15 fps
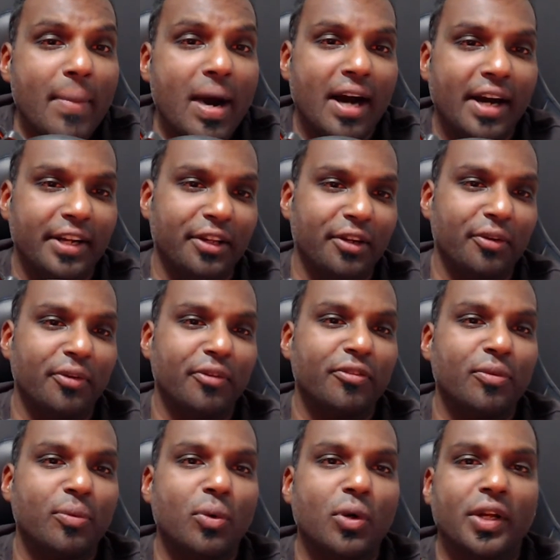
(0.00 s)
idea
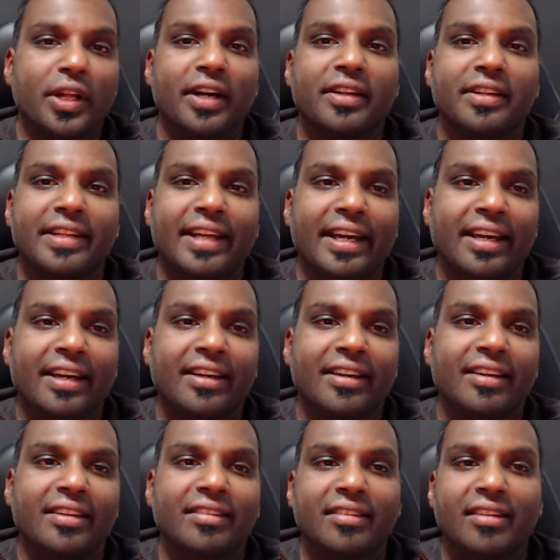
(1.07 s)
of what a day
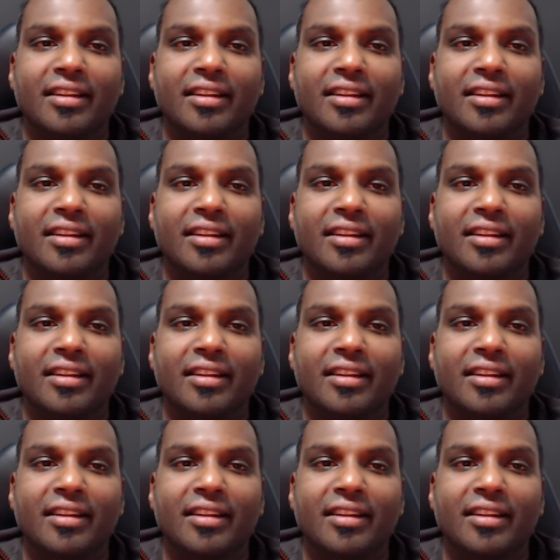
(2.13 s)
in the